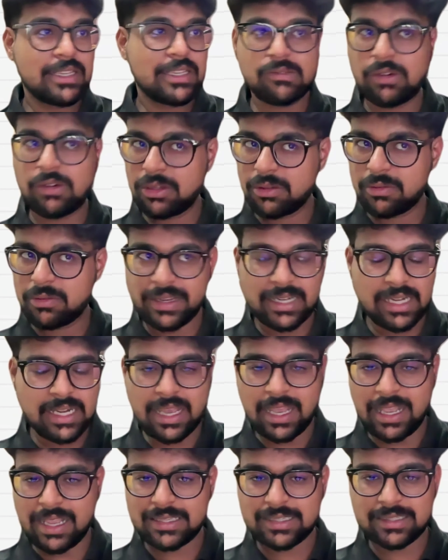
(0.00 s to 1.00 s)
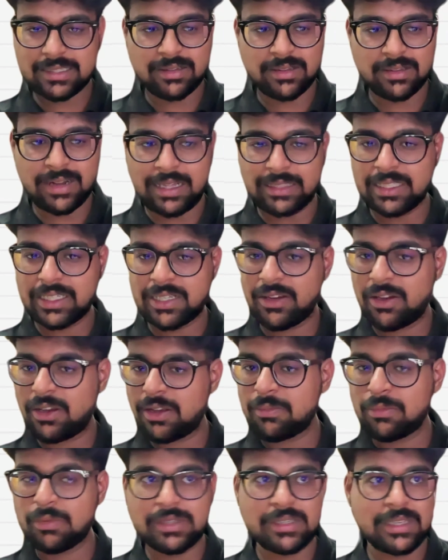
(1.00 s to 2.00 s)
I just want to quickly ask
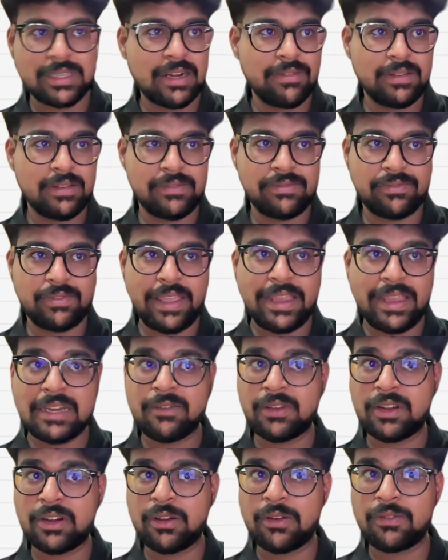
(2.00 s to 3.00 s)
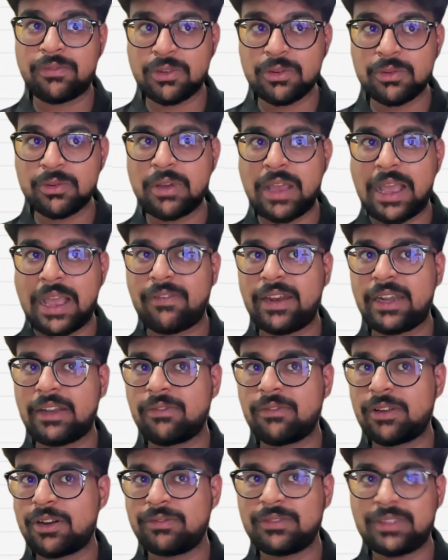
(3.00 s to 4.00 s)
Radhika or Musarraf if any one of you
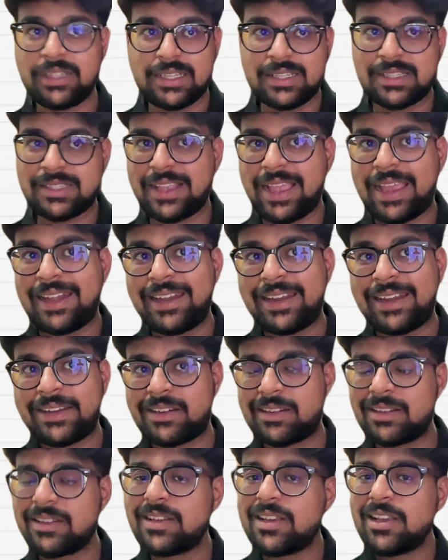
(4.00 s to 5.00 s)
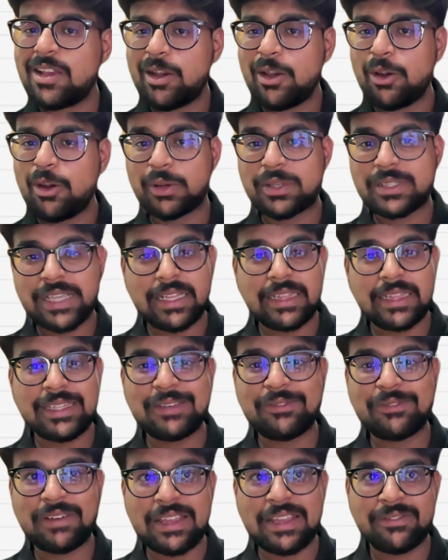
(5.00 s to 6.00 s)
have hit one of these silent, looks
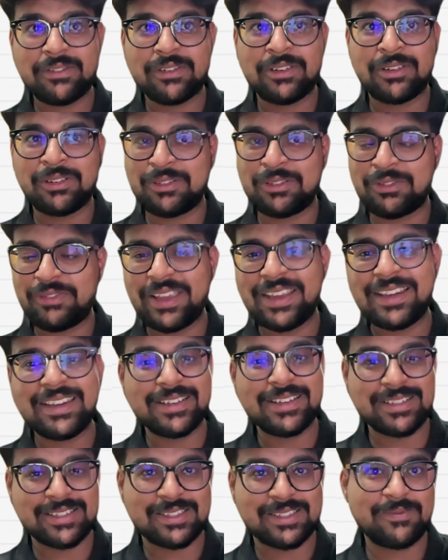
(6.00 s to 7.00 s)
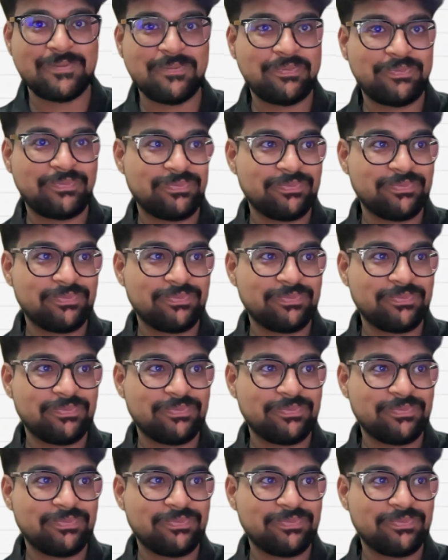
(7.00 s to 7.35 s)
healthy failures.